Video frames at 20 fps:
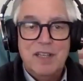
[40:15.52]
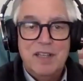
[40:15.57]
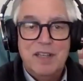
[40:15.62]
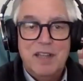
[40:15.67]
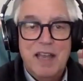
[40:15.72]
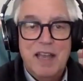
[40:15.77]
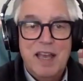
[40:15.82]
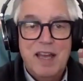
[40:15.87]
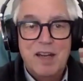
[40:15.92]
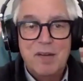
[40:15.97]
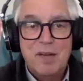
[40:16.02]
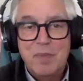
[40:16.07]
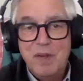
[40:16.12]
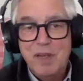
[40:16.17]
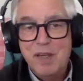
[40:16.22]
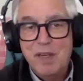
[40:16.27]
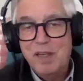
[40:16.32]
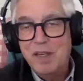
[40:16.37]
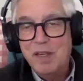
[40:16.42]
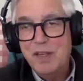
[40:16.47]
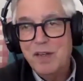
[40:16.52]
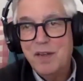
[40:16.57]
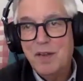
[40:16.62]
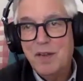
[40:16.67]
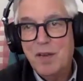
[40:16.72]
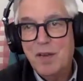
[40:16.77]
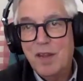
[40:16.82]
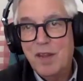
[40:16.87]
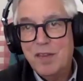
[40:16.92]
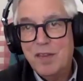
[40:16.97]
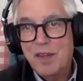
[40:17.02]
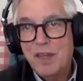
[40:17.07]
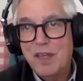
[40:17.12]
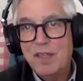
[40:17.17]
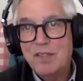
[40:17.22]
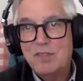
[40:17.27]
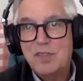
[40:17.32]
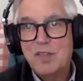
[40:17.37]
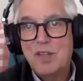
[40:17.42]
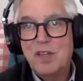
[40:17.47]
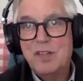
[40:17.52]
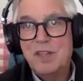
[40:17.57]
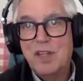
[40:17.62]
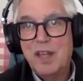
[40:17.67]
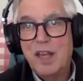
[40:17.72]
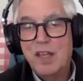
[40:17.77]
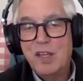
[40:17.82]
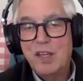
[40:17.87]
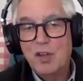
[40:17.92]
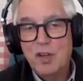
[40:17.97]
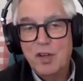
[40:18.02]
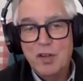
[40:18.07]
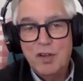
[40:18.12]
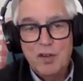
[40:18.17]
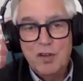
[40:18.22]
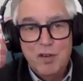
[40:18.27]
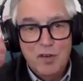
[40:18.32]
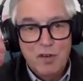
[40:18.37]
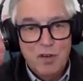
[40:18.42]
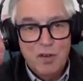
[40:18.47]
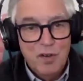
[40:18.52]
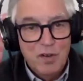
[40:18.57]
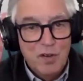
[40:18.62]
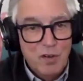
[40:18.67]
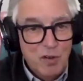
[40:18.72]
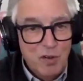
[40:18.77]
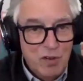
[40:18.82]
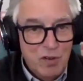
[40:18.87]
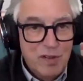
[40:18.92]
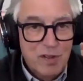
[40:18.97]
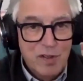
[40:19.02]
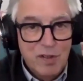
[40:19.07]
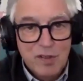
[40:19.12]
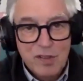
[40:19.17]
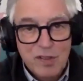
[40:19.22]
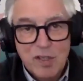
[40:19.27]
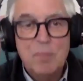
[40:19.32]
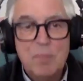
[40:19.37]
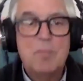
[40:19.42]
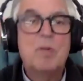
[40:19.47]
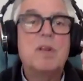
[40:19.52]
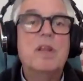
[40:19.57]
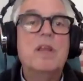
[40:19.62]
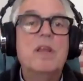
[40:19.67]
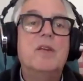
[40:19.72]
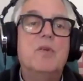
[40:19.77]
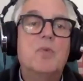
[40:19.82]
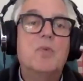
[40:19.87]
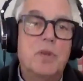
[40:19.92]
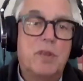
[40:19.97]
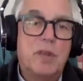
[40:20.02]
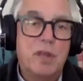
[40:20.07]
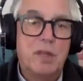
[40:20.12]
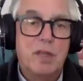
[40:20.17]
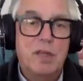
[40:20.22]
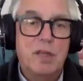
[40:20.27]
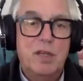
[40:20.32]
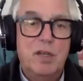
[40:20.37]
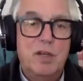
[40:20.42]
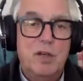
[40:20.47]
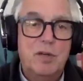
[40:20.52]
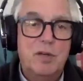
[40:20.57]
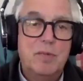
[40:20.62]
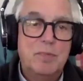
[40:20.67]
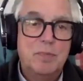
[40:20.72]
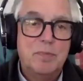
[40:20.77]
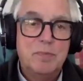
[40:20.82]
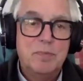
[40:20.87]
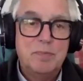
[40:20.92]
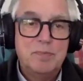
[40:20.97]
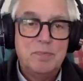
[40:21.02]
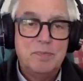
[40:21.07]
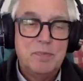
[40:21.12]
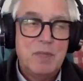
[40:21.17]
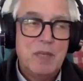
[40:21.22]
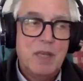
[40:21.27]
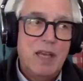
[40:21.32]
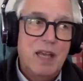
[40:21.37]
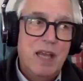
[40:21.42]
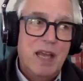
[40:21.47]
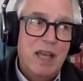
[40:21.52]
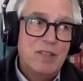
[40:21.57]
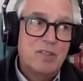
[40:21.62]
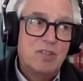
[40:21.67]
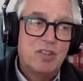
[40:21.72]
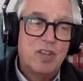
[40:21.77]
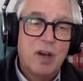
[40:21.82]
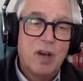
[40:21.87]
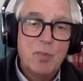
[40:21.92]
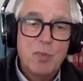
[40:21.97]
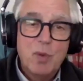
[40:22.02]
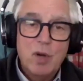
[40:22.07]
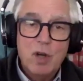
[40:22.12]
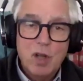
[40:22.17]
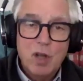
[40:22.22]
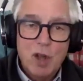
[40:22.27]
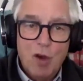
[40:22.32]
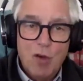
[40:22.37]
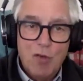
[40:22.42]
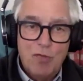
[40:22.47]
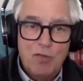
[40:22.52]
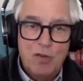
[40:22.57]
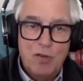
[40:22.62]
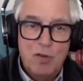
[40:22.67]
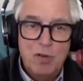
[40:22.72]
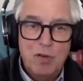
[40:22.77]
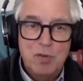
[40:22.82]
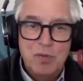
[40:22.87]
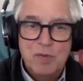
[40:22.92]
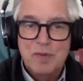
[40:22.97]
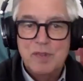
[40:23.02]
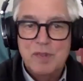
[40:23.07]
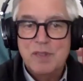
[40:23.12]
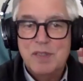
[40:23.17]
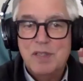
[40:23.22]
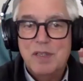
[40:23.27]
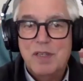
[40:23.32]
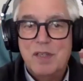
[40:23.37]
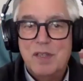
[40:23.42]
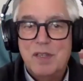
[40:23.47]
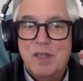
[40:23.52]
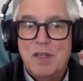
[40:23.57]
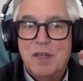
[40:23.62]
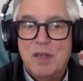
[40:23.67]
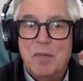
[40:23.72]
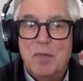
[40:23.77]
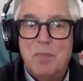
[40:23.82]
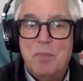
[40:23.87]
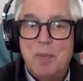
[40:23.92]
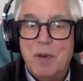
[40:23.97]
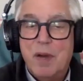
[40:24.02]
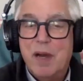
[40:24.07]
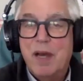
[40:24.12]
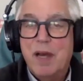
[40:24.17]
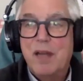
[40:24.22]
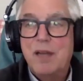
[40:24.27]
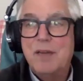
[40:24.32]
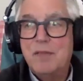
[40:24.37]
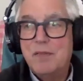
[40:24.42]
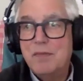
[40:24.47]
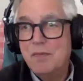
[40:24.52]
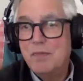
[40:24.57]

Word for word: they had to be things that they could complete within the year. And some were low fruit, but